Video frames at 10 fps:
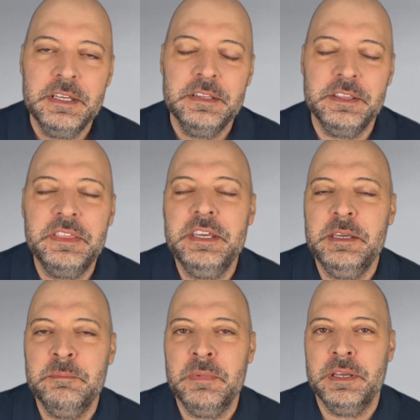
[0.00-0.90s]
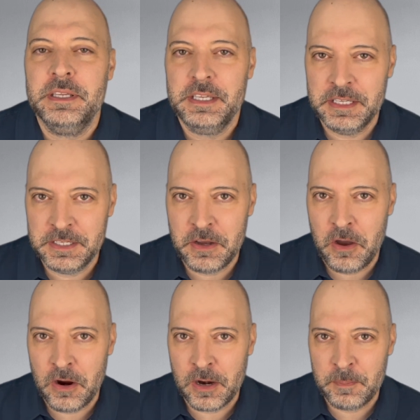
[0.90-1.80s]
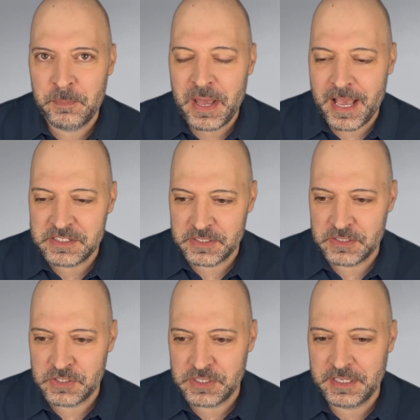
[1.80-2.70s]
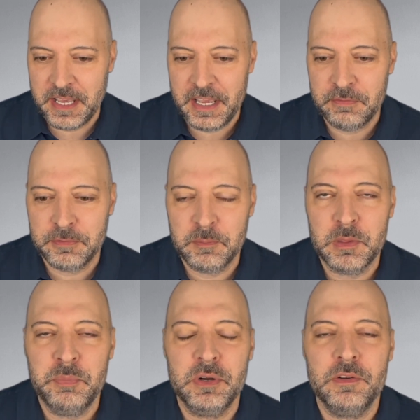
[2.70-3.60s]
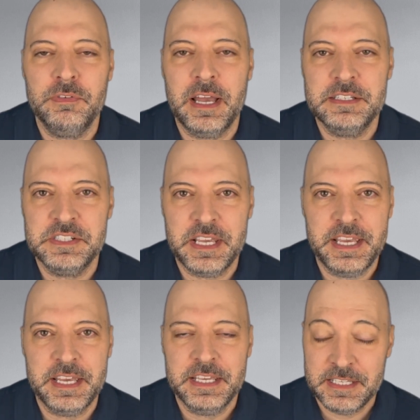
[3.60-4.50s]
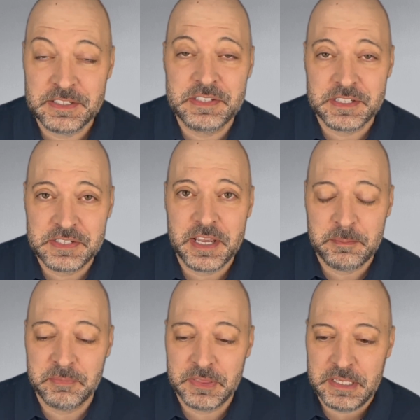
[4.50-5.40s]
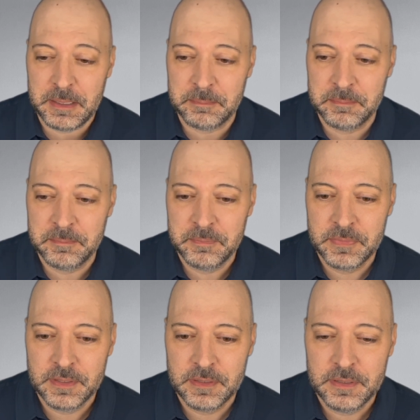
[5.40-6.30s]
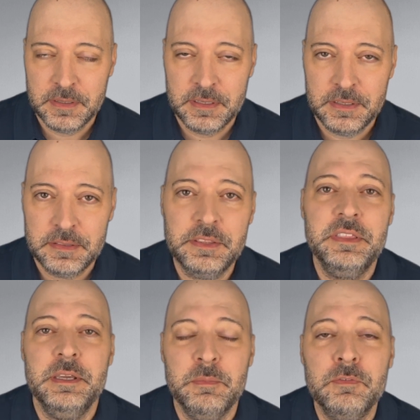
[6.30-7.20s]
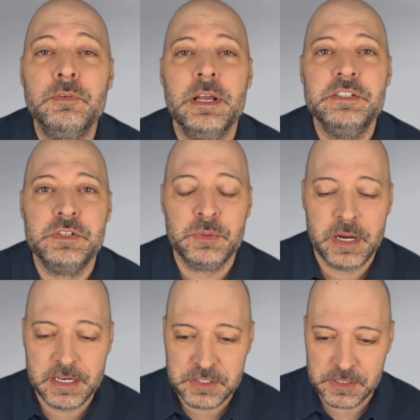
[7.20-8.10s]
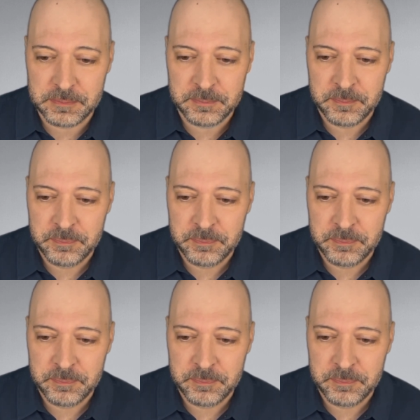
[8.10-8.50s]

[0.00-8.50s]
The theme in our passage today from the book of Isaiah is the same theme, the theme of restoration.